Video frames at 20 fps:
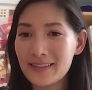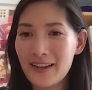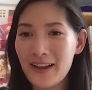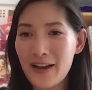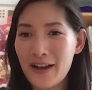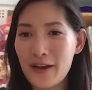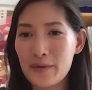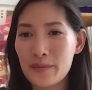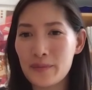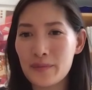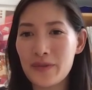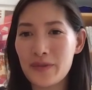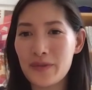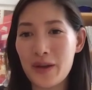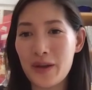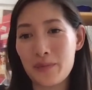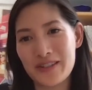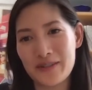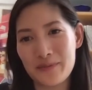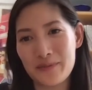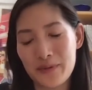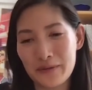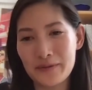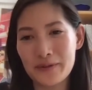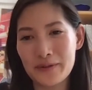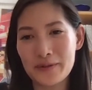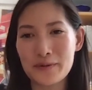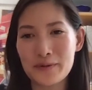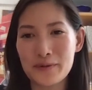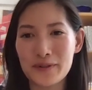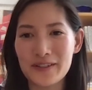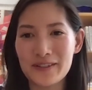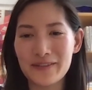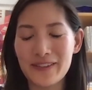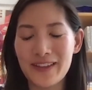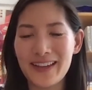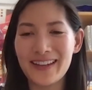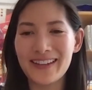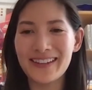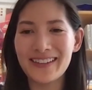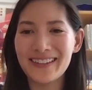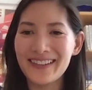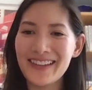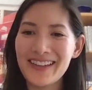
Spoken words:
that brands have been able to sort of like